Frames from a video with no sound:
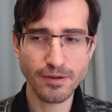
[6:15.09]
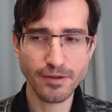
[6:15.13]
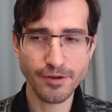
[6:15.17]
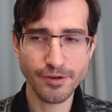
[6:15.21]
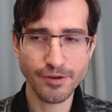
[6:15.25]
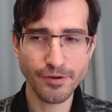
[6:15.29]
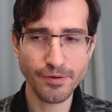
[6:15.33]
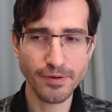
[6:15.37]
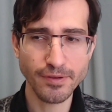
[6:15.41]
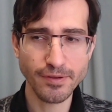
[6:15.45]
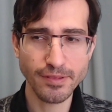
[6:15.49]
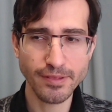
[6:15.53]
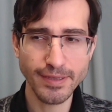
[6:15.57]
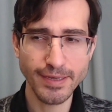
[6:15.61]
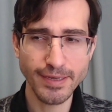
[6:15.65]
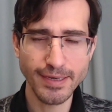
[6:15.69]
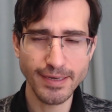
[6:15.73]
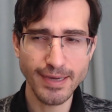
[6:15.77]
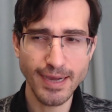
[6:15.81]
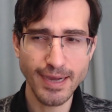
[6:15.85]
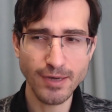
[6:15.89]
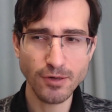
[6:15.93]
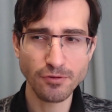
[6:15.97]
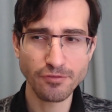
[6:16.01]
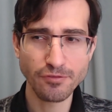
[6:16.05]
currently,
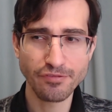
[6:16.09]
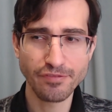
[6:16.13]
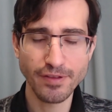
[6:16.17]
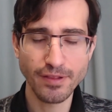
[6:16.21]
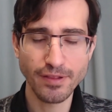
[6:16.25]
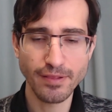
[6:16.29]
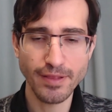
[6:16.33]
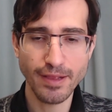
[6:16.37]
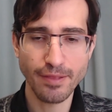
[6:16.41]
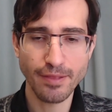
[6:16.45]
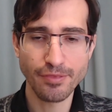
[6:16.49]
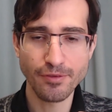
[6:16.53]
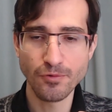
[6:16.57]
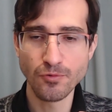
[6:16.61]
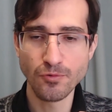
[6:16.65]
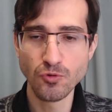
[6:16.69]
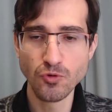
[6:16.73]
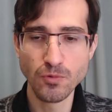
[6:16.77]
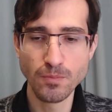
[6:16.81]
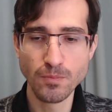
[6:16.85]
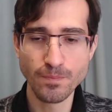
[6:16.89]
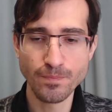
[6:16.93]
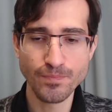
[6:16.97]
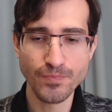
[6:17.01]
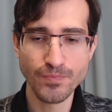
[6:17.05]
I don't feel like the
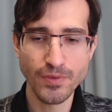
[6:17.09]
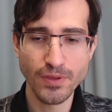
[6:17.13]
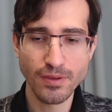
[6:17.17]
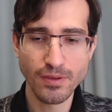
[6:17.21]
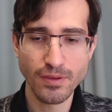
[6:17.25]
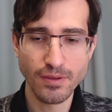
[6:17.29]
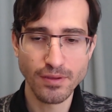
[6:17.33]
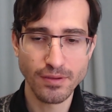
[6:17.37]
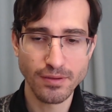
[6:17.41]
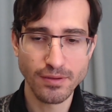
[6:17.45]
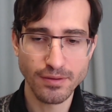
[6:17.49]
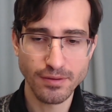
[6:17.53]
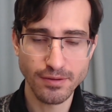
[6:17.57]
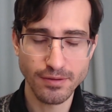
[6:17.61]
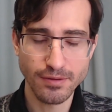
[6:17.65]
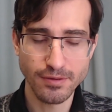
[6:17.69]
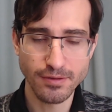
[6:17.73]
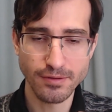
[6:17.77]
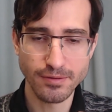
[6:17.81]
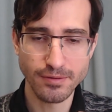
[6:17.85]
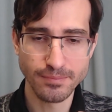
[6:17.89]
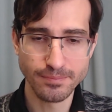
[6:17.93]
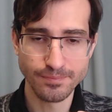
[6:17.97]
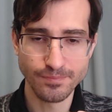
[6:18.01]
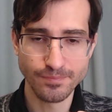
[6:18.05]
room
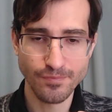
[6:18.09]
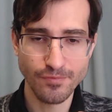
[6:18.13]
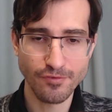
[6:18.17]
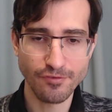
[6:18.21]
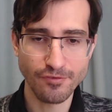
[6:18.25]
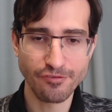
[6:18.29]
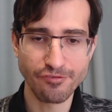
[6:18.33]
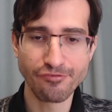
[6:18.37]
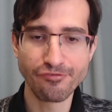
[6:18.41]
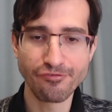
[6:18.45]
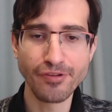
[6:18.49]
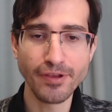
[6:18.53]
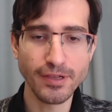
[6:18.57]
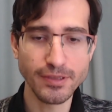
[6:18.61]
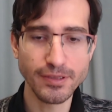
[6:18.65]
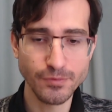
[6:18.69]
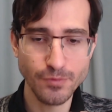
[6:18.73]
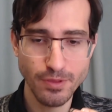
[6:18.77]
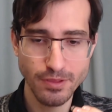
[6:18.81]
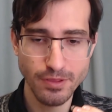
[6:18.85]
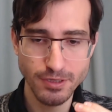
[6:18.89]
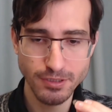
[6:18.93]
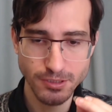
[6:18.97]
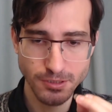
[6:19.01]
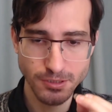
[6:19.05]
filled with
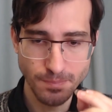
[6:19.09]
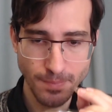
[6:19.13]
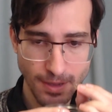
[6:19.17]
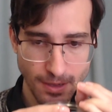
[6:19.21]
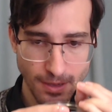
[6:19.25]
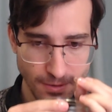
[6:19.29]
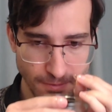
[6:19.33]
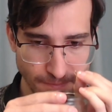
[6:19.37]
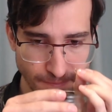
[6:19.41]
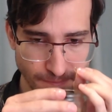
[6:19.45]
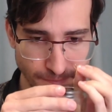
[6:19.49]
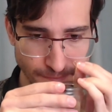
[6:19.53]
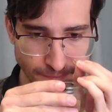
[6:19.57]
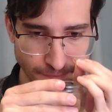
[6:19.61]
the smell.